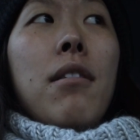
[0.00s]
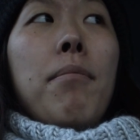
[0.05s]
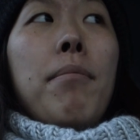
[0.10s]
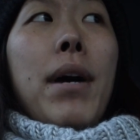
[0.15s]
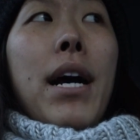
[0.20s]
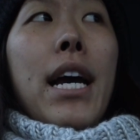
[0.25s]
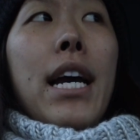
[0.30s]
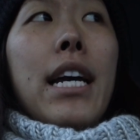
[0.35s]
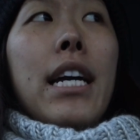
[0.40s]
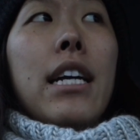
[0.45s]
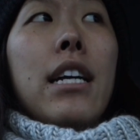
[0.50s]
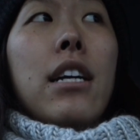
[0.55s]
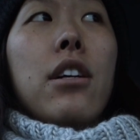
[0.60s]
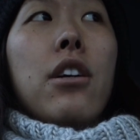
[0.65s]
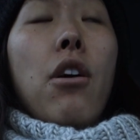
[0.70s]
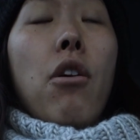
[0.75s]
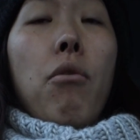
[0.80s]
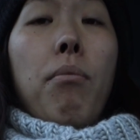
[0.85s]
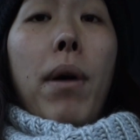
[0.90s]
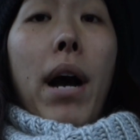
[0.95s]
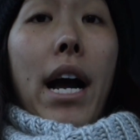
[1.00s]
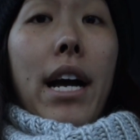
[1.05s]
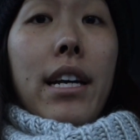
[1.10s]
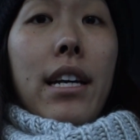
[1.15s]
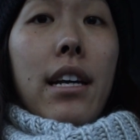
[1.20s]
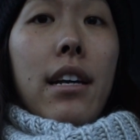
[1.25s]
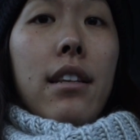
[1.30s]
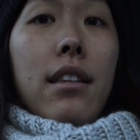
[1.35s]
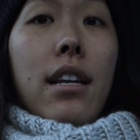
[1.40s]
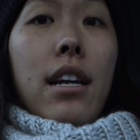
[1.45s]
my coat
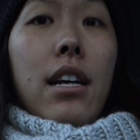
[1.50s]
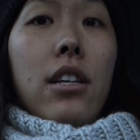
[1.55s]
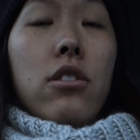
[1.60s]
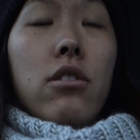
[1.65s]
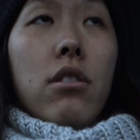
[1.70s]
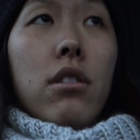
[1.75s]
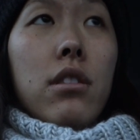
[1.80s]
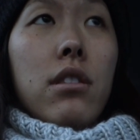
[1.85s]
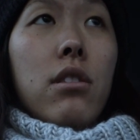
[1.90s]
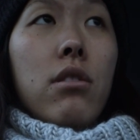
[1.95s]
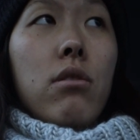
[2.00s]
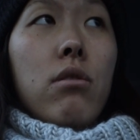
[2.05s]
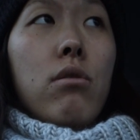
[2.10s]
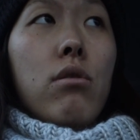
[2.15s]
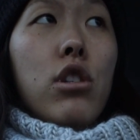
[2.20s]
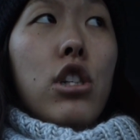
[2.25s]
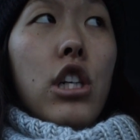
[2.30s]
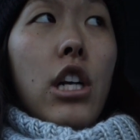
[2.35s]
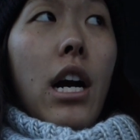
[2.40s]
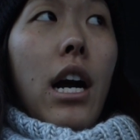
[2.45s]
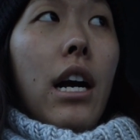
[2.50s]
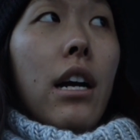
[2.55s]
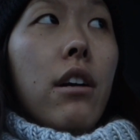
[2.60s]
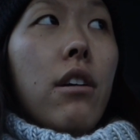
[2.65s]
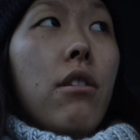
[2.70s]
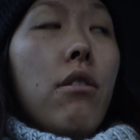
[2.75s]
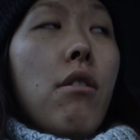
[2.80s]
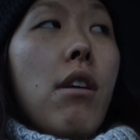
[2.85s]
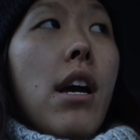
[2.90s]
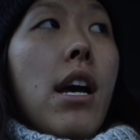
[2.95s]
pocket that I took to
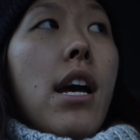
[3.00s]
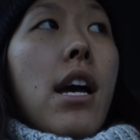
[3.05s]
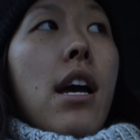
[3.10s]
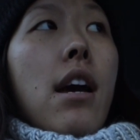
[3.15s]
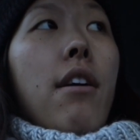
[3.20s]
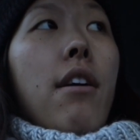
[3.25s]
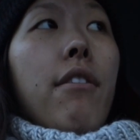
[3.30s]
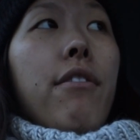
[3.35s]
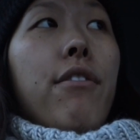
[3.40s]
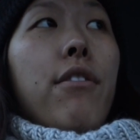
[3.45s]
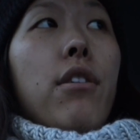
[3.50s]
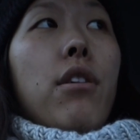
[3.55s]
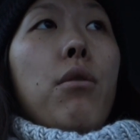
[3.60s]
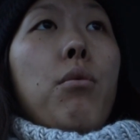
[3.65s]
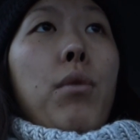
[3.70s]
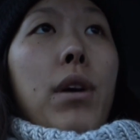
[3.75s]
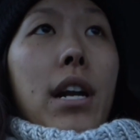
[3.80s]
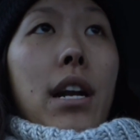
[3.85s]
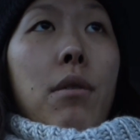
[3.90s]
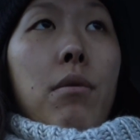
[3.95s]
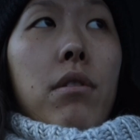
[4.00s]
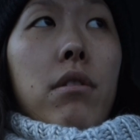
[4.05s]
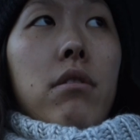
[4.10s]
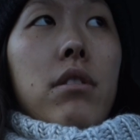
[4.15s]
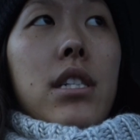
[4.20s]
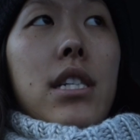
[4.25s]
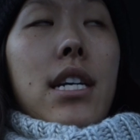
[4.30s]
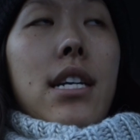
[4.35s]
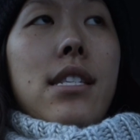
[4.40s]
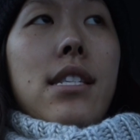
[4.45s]
Chicago for when I went
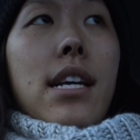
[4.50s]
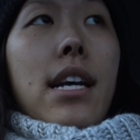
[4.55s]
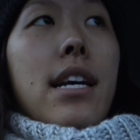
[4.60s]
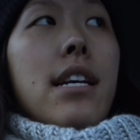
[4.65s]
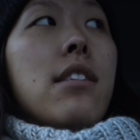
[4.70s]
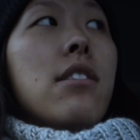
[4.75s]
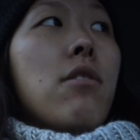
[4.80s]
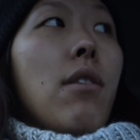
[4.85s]
through TSA.